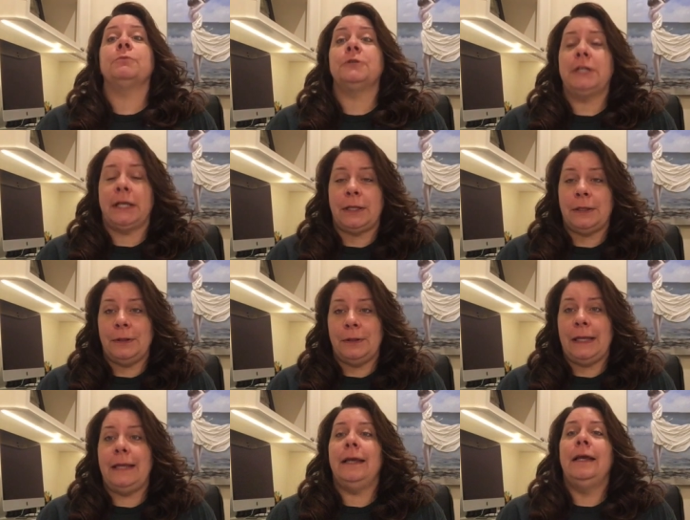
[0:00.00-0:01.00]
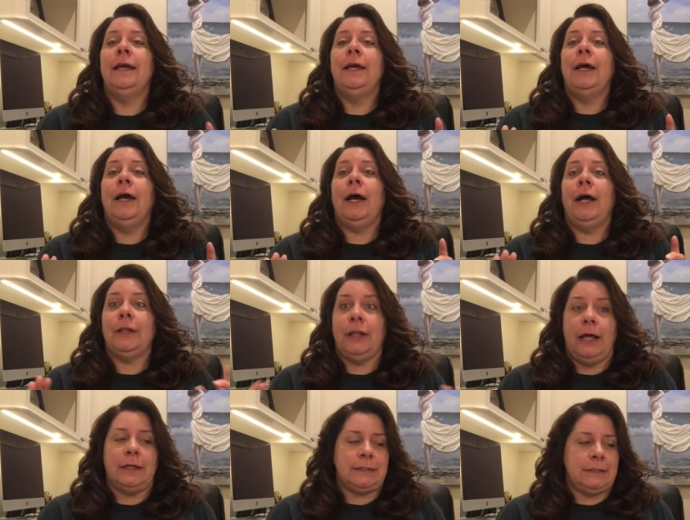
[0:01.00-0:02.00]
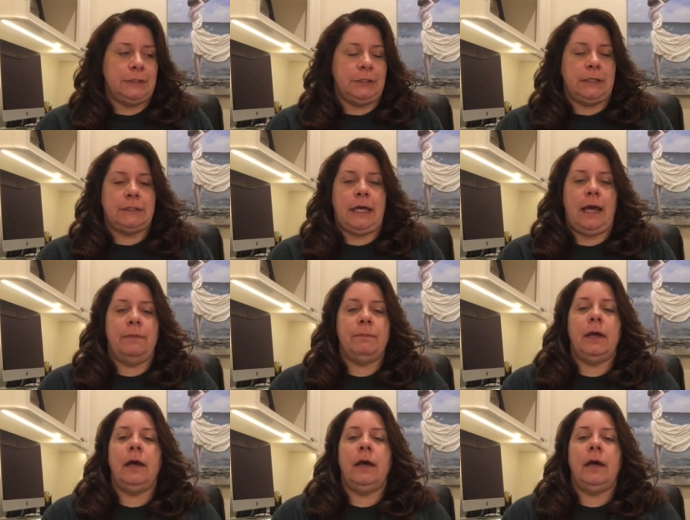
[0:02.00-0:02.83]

particularly a lot of stitching time.